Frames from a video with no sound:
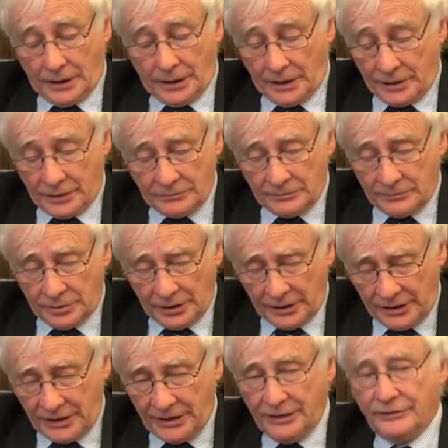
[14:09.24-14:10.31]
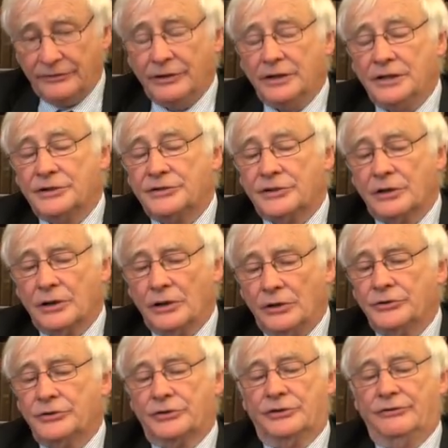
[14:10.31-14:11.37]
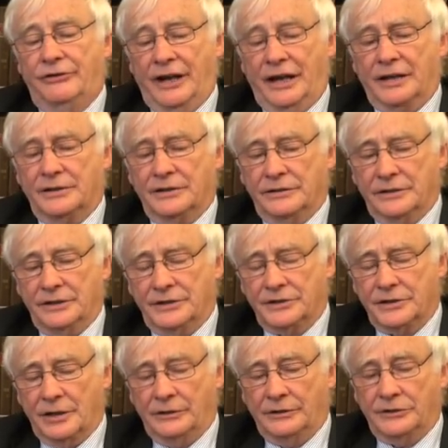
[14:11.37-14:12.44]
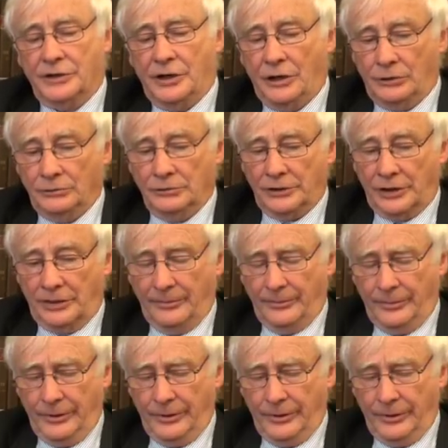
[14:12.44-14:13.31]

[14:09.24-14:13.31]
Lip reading: I don't believe that it's a cost factor that is going to hold up